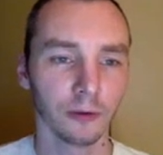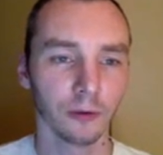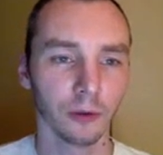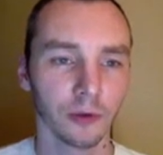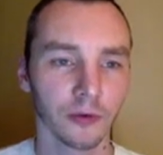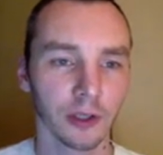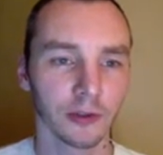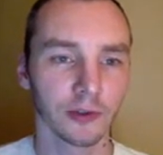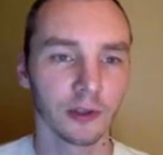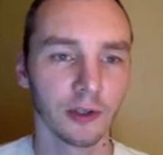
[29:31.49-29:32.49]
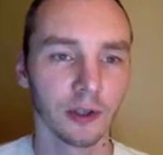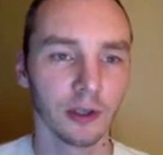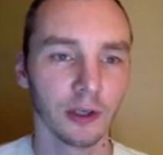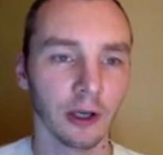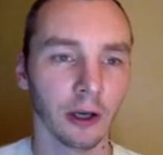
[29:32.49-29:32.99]
all those things.
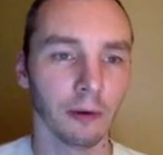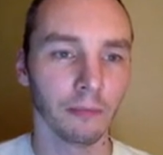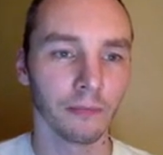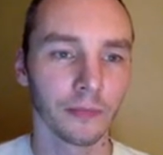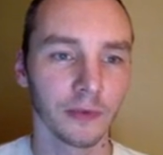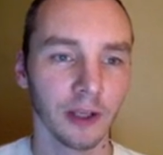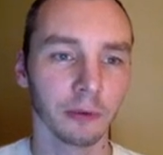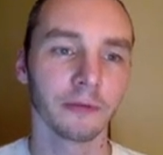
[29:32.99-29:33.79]
It was